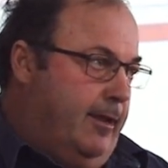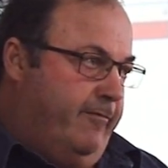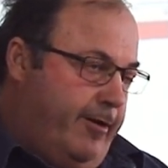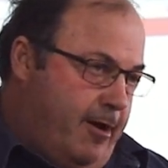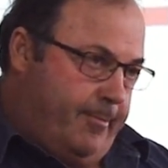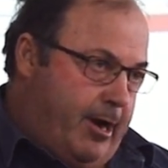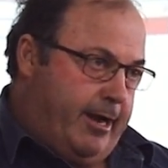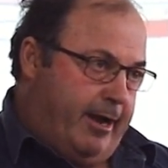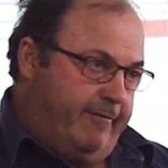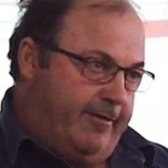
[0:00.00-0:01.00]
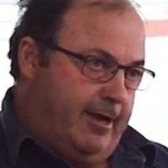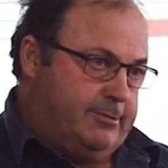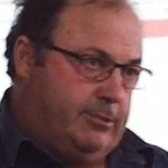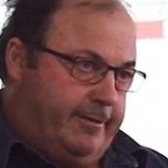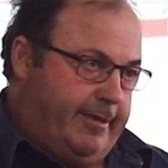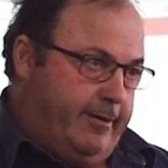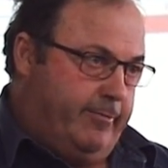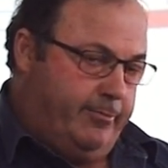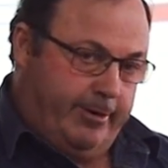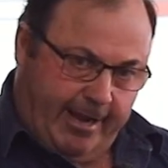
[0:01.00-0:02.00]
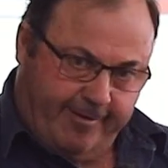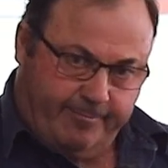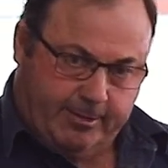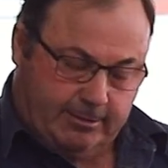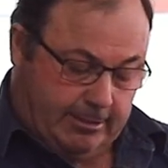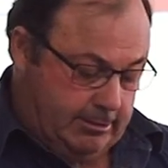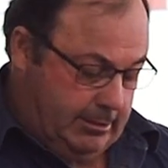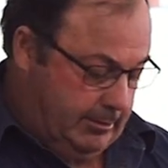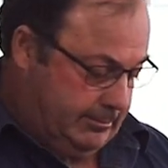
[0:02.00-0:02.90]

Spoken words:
If we operated our farms like that, we wouldn't have a business.